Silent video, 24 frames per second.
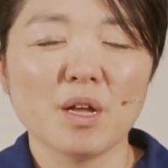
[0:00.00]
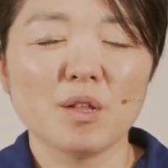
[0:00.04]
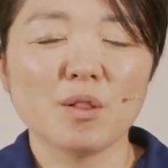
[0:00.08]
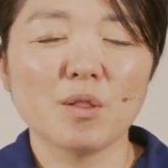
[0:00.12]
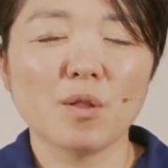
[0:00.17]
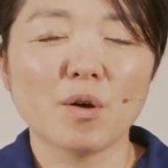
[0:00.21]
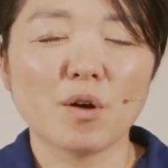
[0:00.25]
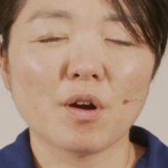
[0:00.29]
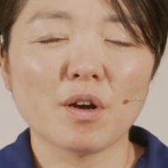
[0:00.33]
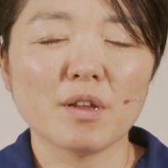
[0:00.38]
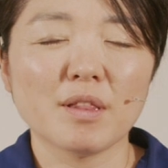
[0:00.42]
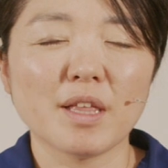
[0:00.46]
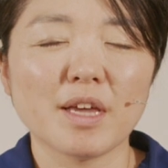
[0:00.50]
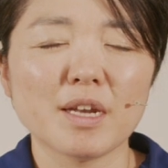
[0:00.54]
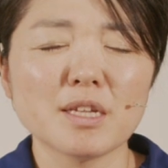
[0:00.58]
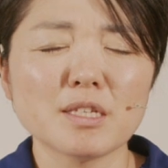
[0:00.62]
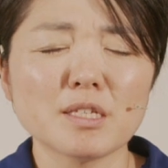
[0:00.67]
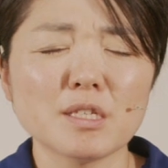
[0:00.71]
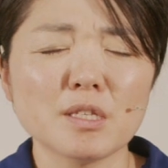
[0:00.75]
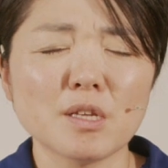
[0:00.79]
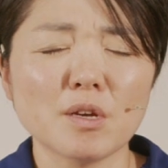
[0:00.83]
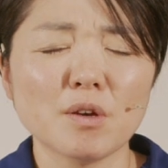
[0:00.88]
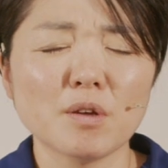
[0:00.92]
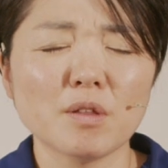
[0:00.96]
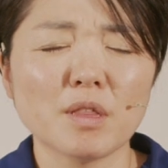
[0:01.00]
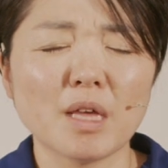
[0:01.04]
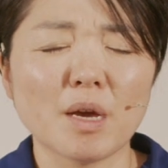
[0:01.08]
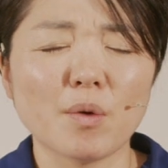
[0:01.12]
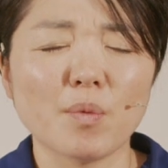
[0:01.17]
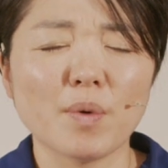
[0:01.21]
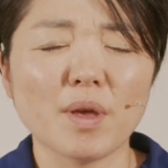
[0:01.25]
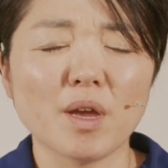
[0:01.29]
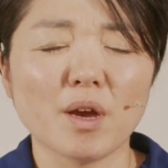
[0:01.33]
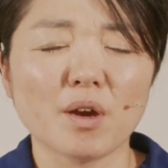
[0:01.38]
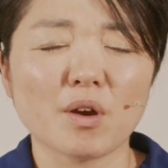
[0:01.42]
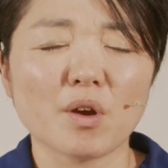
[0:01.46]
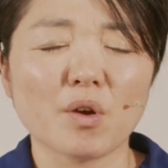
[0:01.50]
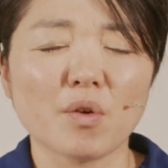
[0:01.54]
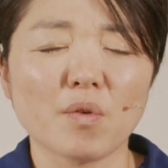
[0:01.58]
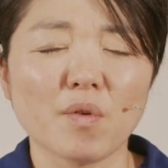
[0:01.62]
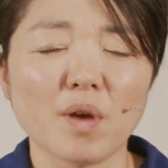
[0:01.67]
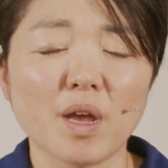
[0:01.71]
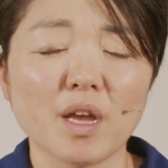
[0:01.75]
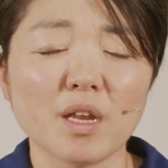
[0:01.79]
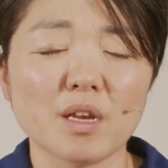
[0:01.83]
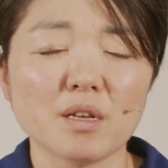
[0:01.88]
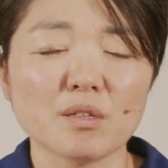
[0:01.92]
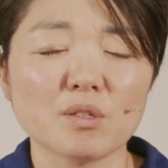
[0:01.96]
Lord, let us know that we are
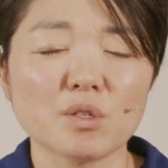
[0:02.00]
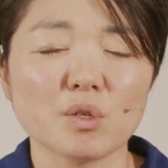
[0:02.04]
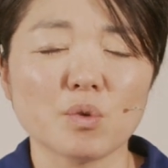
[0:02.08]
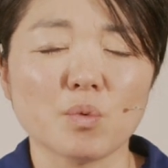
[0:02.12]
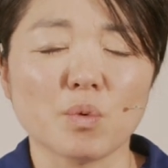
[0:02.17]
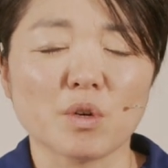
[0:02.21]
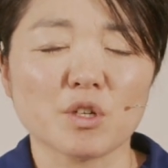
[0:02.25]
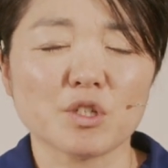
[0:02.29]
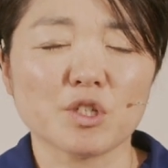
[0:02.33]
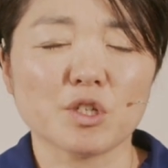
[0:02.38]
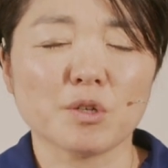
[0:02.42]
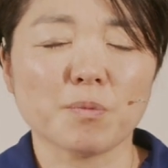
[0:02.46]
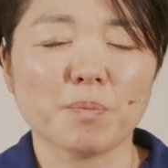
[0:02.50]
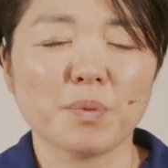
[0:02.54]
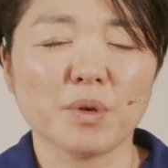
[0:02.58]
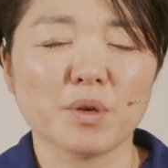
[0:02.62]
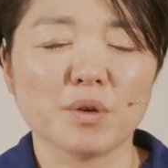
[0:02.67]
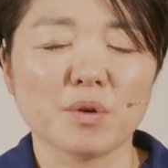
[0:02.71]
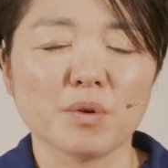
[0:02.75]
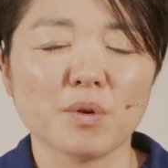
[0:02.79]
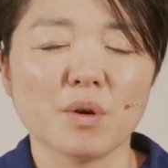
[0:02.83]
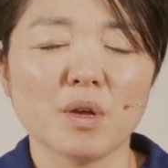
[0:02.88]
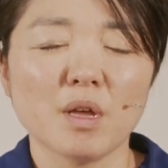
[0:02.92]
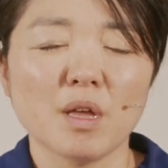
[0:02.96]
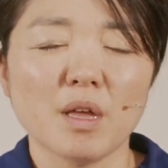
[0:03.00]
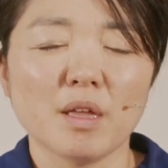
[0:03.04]
created to worship you,